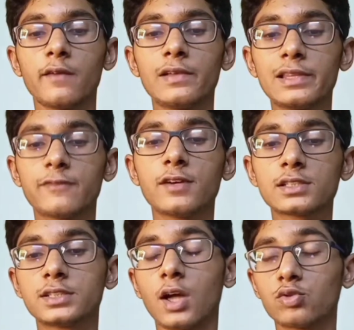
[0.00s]
Well, the
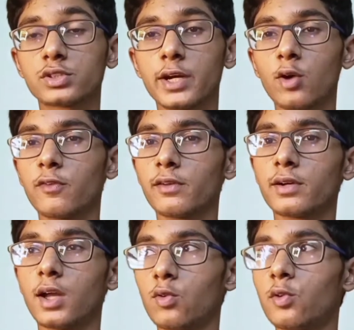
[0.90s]
first downside of
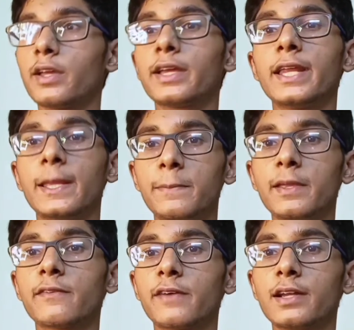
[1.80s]
downloading an
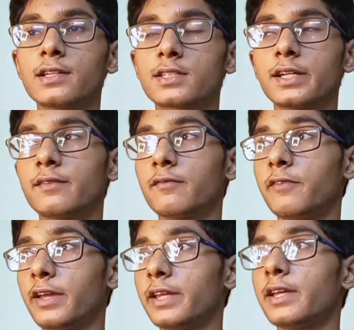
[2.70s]
APK file is that
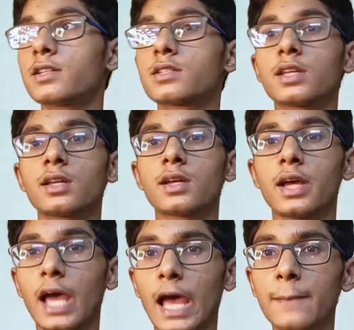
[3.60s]
various
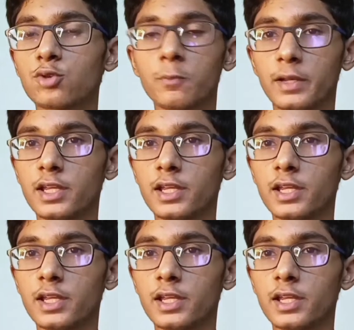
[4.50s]
apps on Play